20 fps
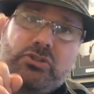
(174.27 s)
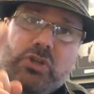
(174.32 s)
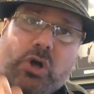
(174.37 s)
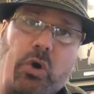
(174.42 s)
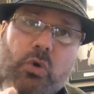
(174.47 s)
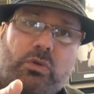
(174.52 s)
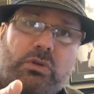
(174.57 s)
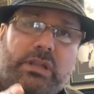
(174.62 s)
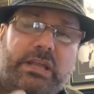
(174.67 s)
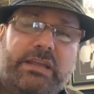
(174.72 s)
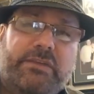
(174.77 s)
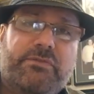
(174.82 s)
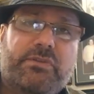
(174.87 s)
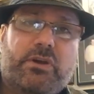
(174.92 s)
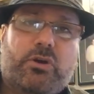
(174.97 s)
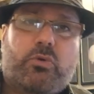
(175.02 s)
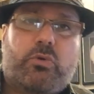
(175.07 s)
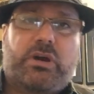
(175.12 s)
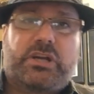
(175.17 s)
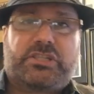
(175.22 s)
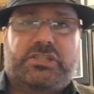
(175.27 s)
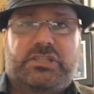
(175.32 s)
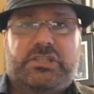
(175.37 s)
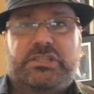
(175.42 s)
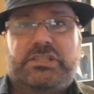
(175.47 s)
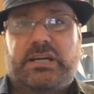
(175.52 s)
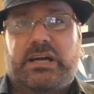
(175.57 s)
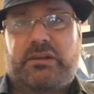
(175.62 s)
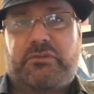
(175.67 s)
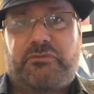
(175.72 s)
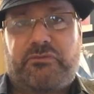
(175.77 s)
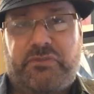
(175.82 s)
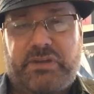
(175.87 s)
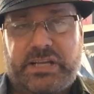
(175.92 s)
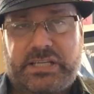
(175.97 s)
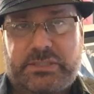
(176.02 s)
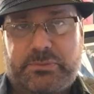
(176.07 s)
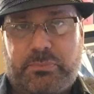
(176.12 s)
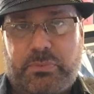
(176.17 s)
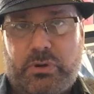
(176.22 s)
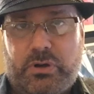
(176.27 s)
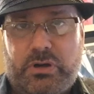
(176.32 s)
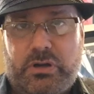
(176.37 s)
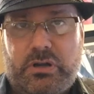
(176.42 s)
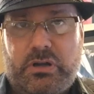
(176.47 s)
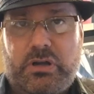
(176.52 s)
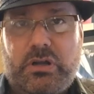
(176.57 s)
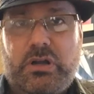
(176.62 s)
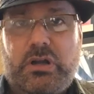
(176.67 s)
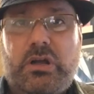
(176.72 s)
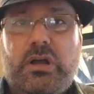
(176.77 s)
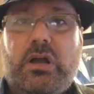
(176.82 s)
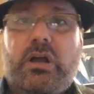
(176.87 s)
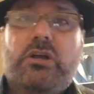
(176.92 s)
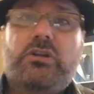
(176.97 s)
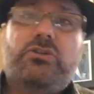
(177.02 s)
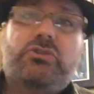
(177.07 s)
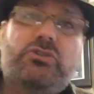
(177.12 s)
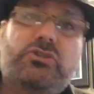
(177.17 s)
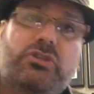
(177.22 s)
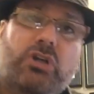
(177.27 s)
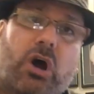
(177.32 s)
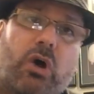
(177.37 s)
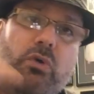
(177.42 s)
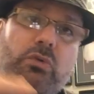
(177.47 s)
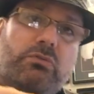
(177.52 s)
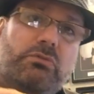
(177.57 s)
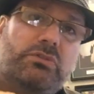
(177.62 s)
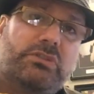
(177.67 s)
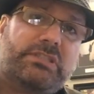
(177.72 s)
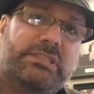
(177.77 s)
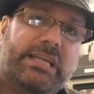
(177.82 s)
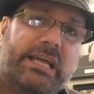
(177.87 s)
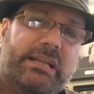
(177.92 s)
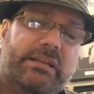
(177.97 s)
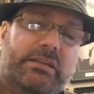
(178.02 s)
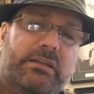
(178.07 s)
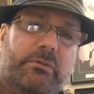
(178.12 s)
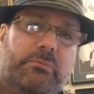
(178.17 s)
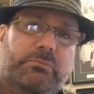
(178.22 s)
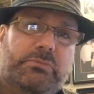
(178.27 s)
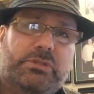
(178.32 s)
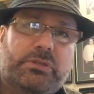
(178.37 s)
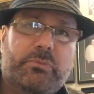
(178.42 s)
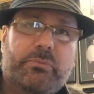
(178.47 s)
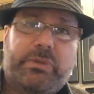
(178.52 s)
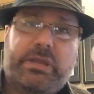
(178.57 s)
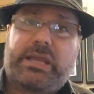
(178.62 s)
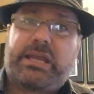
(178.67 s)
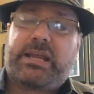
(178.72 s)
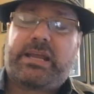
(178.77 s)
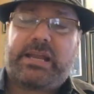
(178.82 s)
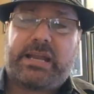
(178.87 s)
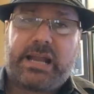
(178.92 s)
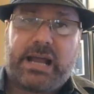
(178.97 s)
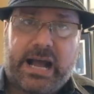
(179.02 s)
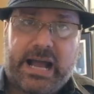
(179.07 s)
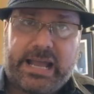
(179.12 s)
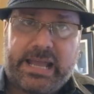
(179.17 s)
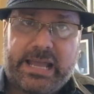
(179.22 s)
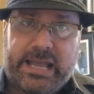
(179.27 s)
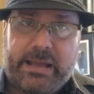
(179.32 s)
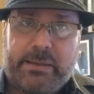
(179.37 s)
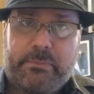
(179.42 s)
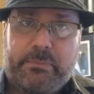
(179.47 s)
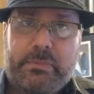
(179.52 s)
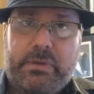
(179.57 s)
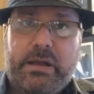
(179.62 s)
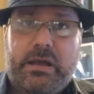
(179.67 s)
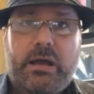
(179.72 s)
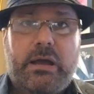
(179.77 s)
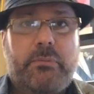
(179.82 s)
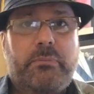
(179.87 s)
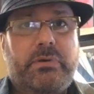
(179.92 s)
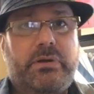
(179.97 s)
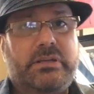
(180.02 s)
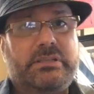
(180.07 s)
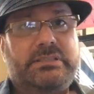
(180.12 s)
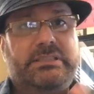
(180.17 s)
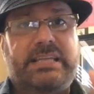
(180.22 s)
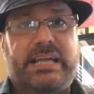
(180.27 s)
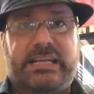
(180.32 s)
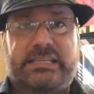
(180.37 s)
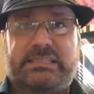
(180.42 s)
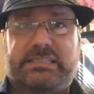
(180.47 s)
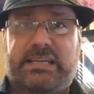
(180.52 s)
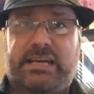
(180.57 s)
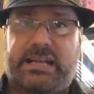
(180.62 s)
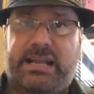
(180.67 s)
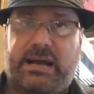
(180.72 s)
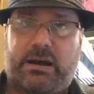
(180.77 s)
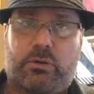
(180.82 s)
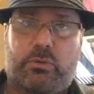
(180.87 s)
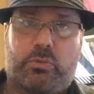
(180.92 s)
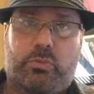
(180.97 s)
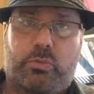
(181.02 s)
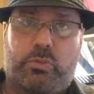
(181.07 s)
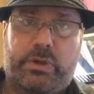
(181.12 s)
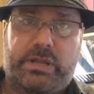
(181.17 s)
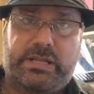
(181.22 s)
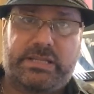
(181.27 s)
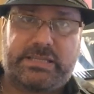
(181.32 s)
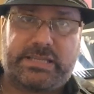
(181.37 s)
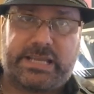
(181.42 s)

don't leave your questions on Facebook. Don't send them to me and I am, because that's not how we